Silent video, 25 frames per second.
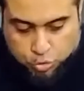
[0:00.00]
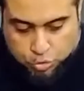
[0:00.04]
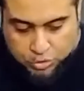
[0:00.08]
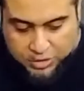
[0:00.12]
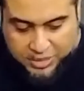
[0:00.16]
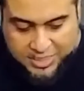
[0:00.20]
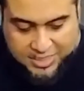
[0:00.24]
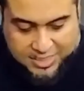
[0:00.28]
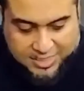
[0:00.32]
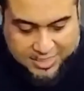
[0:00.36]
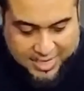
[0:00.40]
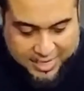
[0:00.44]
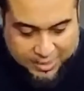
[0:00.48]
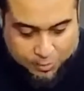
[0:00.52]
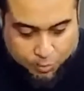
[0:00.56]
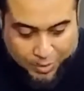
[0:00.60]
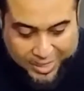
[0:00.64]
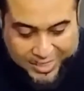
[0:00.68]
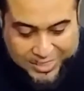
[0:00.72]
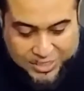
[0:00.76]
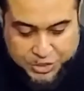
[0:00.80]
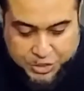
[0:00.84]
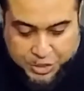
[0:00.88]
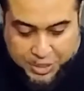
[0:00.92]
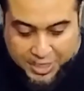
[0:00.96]
this
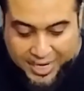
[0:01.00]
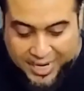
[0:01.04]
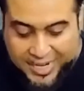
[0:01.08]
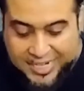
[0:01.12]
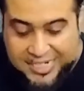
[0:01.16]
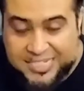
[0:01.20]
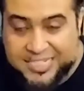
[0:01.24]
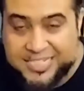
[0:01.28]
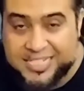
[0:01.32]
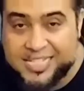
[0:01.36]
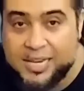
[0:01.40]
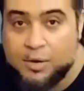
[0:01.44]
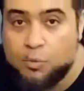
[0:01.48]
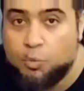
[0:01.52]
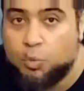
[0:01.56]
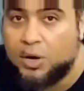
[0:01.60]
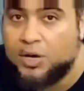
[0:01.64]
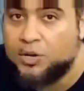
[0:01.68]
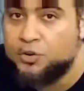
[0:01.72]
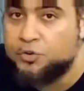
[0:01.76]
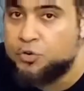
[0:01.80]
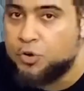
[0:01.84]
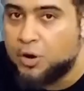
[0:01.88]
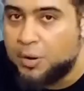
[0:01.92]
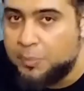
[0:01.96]
adventure and see
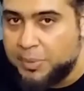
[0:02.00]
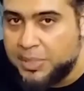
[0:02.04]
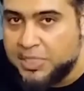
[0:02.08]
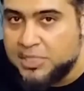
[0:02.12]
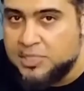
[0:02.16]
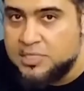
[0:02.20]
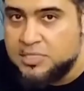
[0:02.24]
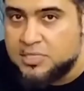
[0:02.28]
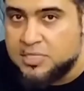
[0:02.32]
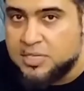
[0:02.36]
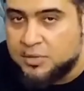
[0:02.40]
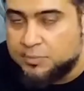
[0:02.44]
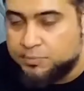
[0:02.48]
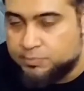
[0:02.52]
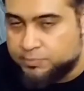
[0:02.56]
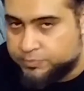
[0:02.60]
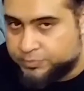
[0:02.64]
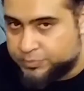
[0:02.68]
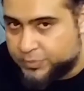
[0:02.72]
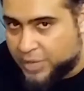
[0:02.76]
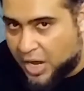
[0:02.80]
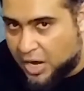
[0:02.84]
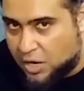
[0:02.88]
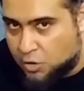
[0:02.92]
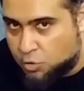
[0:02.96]
what troubles
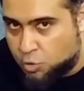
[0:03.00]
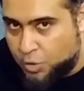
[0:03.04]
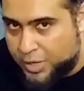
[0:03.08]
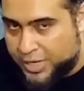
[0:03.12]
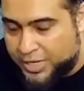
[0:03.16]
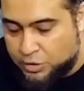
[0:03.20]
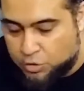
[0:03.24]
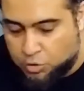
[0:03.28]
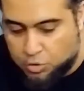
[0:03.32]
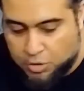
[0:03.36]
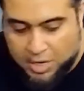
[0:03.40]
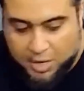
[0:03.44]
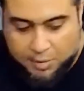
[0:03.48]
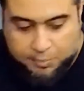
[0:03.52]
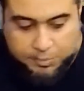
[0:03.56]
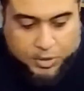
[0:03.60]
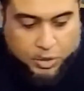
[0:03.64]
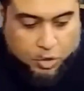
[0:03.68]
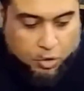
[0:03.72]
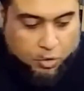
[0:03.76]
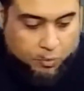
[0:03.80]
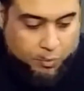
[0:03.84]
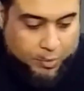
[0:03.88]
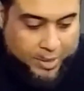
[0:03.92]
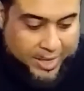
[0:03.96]
are going to come
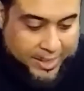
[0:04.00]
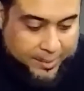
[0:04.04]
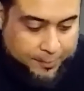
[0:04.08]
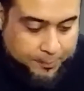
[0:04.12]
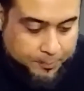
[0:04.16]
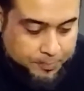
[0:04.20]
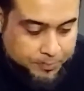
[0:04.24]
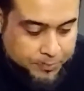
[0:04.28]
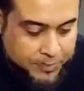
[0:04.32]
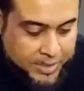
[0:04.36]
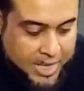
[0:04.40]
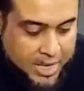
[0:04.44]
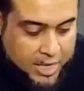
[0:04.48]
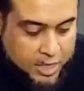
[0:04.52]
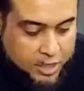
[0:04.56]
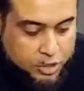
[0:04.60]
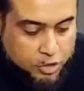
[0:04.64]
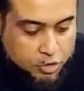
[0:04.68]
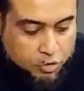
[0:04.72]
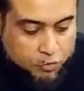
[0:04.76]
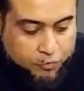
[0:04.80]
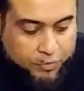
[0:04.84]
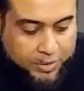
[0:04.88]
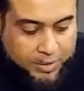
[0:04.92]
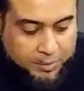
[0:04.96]
your way.
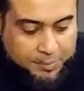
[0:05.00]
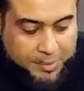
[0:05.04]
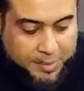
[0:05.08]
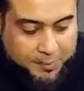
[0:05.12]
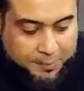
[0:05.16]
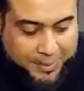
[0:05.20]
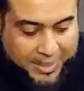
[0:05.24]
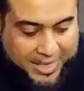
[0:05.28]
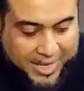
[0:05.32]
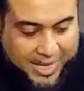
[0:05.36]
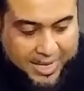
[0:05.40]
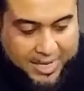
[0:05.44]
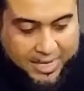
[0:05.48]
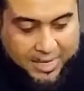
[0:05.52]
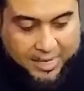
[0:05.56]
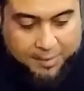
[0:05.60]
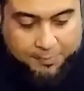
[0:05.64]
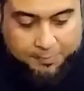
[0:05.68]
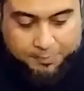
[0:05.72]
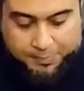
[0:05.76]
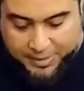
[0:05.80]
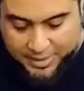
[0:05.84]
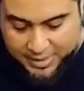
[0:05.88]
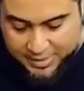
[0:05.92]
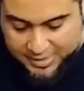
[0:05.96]
You will be picking
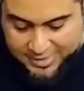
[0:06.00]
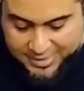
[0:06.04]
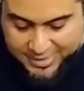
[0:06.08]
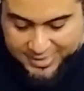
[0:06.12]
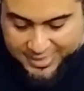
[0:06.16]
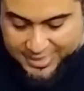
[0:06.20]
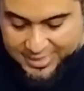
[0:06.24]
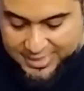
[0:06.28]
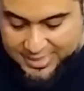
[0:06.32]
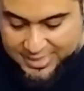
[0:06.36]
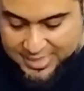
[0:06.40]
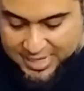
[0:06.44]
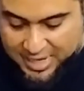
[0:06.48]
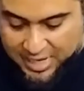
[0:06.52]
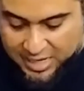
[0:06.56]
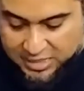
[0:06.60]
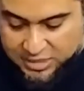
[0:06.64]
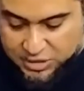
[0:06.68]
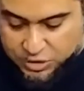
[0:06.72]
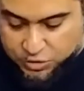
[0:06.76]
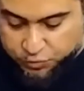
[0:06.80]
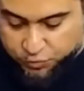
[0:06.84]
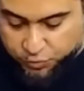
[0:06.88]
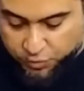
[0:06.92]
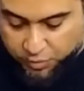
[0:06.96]
up 6
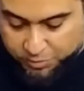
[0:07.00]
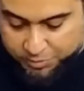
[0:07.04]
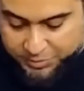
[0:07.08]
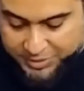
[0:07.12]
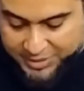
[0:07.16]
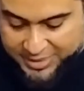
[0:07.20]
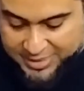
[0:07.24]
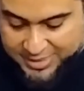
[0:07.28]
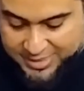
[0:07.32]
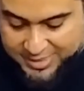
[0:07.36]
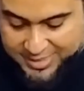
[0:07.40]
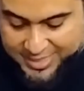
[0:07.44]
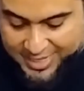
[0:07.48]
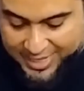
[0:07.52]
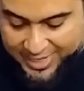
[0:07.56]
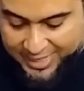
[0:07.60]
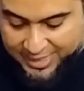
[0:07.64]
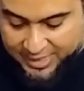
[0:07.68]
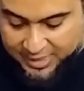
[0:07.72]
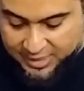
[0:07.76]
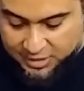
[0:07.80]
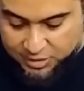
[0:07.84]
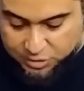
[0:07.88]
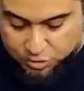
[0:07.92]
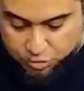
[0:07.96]
cards from this deck,
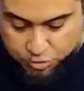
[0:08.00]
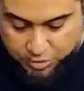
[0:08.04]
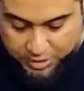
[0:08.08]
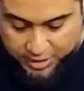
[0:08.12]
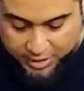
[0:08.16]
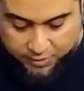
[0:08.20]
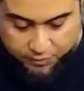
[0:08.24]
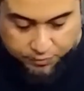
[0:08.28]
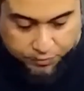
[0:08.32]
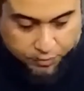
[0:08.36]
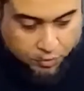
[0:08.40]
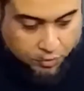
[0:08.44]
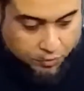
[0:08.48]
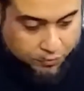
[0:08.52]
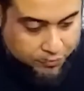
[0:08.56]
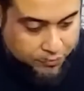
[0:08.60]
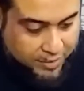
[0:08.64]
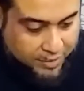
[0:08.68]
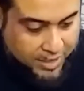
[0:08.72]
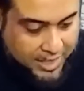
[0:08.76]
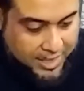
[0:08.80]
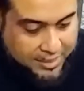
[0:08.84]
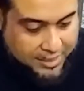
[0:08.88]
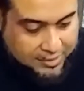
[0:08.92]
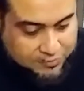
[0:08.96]
3, 4,
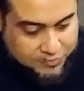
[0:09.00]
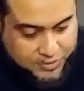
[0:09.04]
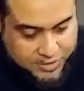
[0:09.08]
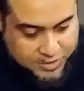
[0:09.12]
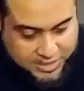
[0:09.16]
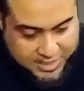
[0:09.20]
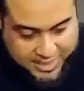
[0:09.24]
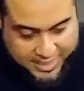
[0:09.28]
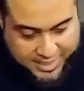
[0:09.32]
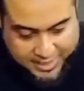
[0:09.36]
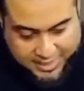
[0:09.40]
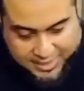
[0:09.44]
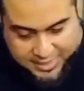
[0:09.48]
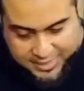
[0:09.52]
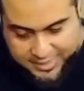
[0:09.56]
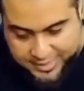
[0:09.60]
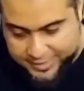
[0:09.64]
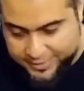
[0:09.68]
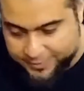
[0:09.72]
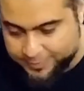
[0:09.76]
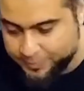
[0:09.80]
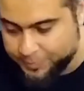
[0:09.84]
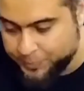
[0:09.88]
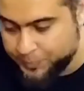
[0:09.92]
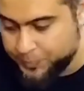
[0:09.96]
5, 6,
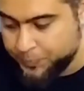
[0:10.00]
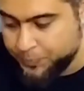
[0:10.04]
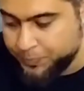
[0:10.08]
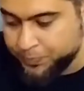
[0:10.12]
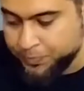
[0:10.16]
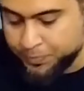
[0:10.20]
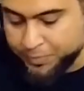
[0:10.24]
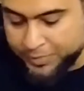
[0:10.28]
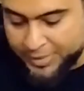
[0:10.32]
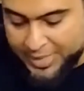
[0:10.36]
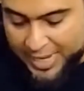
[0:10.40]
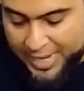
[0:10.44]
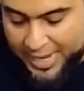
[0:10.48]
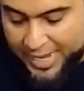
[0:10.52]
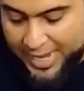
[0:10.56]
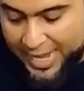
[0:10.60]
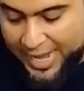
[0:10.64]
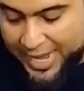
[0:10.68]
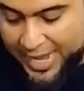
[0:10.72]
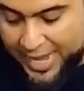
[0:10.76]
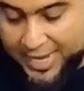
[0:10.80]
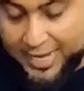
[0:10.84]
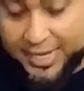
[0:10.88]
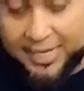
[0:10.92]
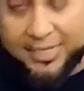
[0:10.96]

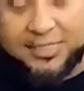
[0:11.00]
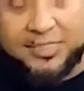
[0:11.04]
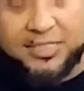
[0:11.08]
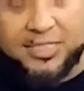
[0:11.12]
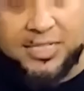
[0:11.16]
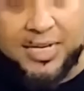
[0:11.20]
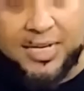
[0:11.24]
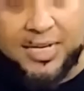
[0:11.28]
and